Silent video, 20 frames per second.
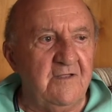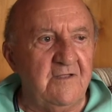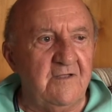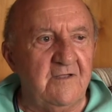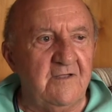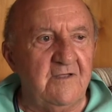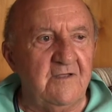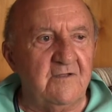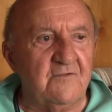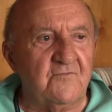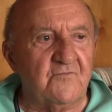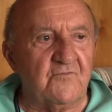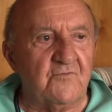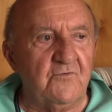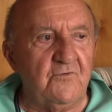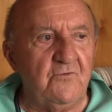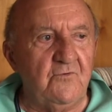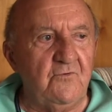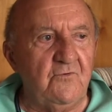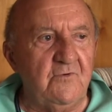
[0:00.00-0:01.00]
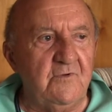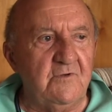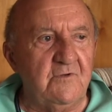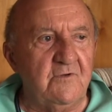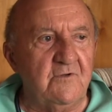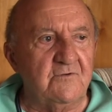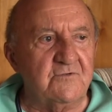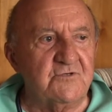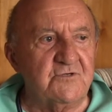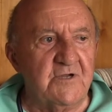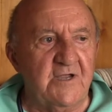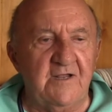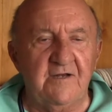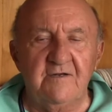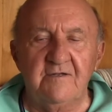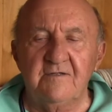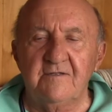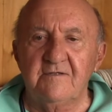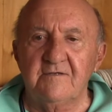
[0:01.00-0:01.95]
uh, through Indochina.